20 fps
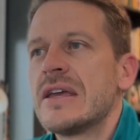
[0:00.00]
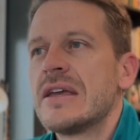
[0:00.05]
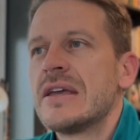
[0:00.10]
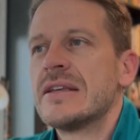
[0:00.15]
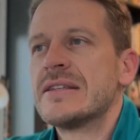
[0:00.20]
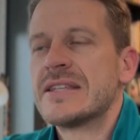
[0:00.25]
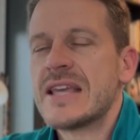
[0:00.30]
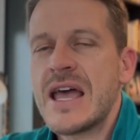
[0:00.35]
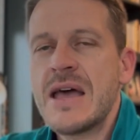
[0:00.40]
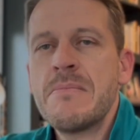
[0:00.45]

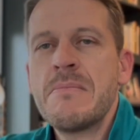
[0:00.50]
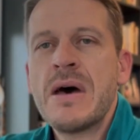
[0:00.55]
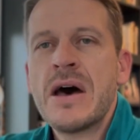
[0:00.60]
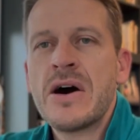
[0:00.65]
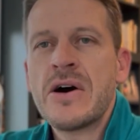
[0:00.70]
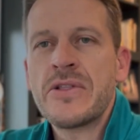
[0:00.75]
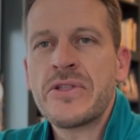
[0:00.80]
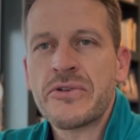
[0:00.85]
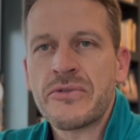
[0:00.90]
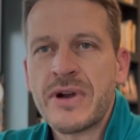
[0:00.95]
is
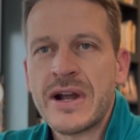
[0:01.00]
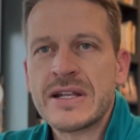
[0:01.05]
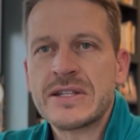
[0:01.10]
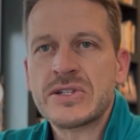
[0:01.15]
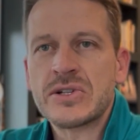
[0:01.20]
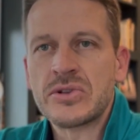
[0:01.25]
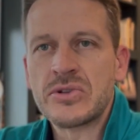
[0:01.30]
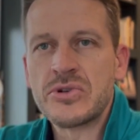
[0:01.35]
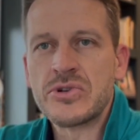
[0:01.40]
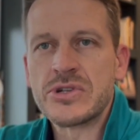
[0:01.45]
ML the right
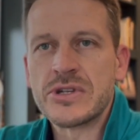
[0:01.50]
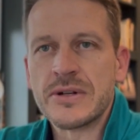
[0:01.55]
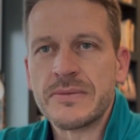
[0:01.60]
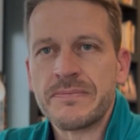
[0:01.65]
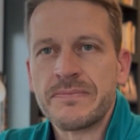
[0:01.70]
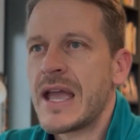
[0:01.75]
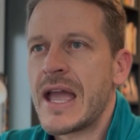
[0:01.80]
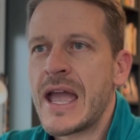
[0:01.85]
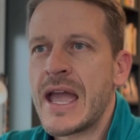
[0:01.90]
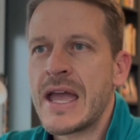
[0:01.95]
solution?
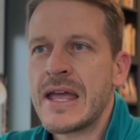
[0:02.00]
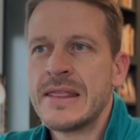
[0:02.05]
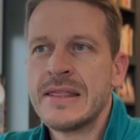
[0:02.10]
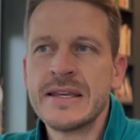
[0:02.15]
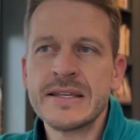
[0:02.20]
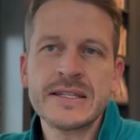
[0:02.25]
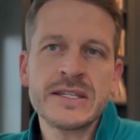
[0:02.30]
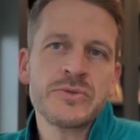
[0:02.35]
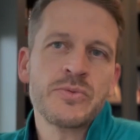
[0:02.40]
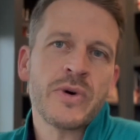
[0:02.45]
And
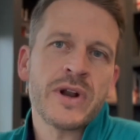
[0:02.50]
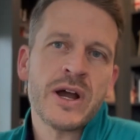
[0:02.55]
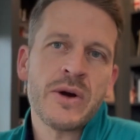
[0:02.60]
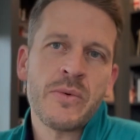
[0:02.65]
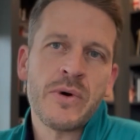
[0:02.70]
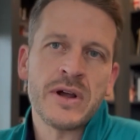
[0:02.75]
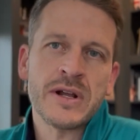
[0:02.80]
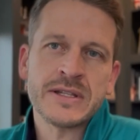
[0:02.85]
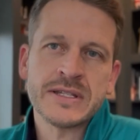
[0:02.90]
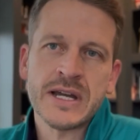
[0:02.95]
this is what I
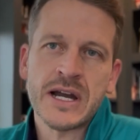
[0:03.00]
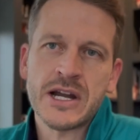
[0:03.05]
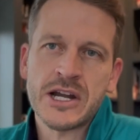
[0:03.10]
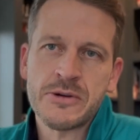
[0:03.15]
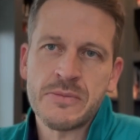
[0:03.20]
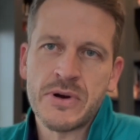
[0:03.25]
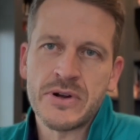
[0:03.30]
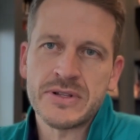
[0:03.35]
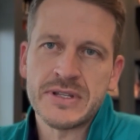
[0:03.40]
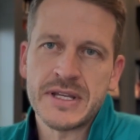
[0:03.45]
wanna talk
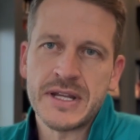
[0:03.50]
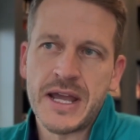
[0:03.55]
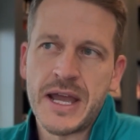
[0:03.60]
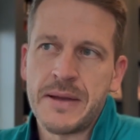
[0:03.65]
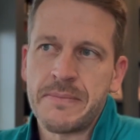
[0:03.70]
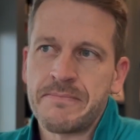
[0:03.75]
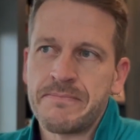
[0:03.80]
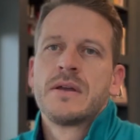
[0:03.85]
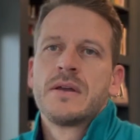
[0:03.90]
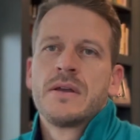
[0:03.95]
about today.
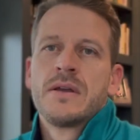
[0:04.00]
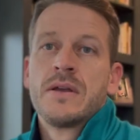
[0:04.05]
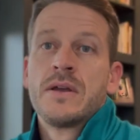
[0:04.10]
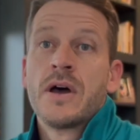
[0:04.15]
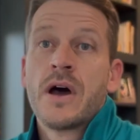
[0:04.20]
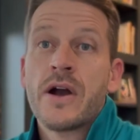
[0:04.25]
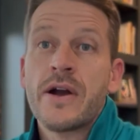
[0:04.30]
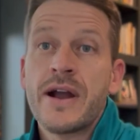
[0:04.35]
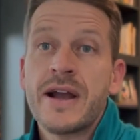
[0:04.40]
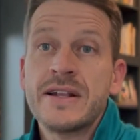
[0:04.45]

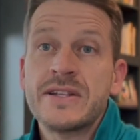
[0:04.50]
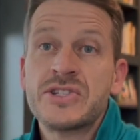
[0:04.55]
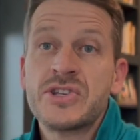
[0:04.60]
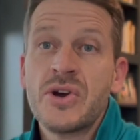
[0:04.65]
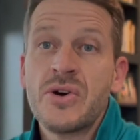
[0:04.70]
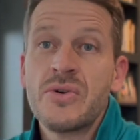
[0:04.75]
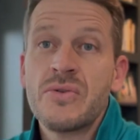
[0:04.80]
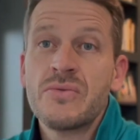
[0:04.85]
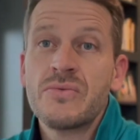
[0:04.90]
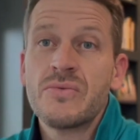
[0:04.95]
All right,
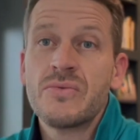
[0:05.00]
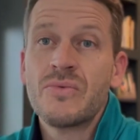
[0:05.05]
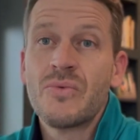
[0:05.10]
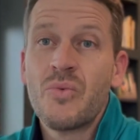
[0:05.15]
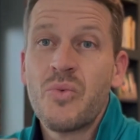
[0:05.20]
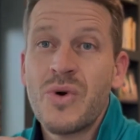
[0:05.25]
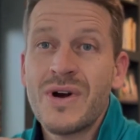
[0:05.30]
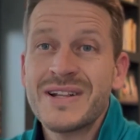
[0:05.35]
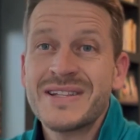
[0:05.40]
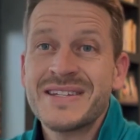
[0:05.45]
so
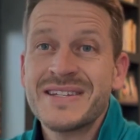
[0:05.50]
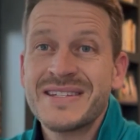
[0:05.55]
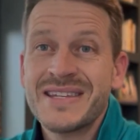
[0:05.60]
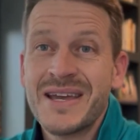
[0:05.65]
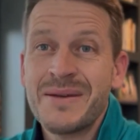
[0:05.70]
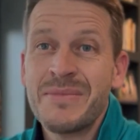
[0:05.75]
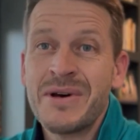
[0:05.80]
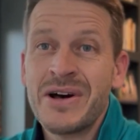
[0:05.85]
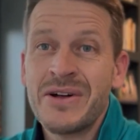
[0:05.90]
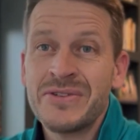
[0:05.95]
what does
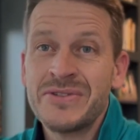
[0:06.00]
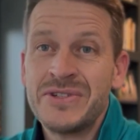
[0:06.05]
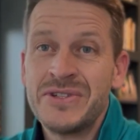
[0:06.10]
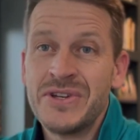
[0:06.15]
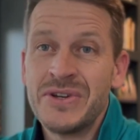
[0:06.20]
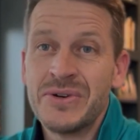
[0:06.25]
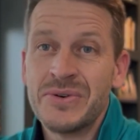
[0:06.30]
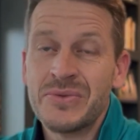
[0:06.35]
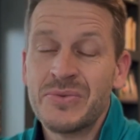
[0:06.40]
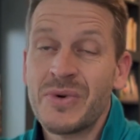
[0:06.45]
ML
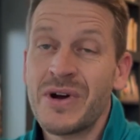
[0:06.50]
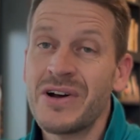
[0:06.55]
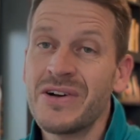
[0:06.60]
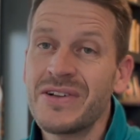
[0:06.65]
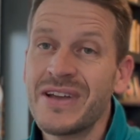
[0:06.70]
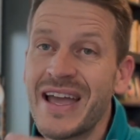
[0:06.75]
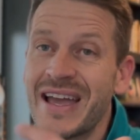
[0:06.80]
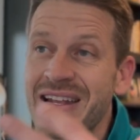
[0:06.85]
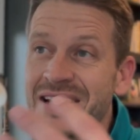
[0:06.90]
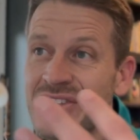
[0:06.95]
do?
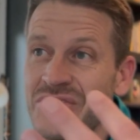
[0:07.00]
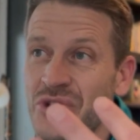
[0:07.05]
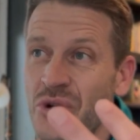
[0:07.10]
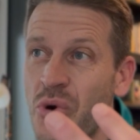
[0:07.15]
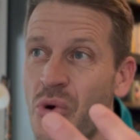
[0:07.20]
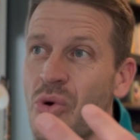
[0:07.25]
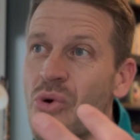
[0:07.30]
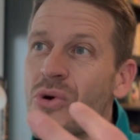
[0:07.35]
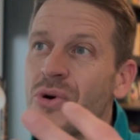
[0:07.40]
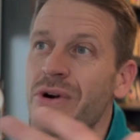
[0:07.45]
Well, at its
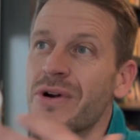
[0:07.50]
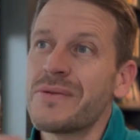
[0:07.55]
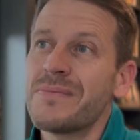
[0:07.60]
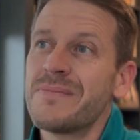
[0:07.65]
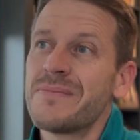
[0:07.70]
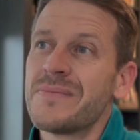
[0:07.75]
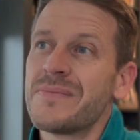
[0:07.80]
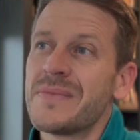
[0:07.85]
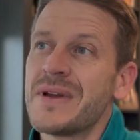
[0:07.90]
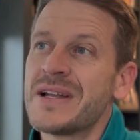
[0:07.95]
core,
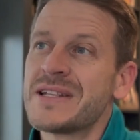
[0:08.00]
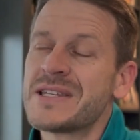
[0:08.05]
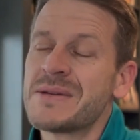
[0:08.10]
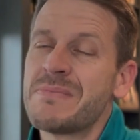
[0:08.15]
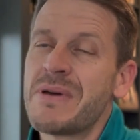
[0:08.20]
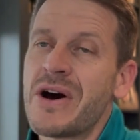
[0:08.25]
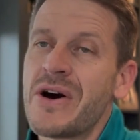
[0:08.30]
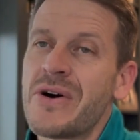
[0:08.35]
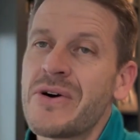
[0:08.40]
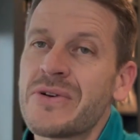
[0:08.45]
it's
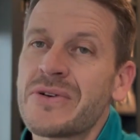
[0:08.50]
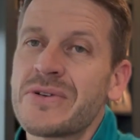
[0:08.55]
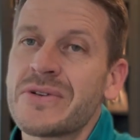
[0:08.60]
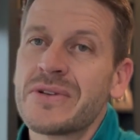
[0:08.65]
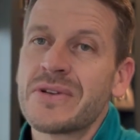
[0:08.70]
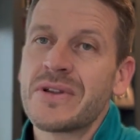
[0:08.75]
about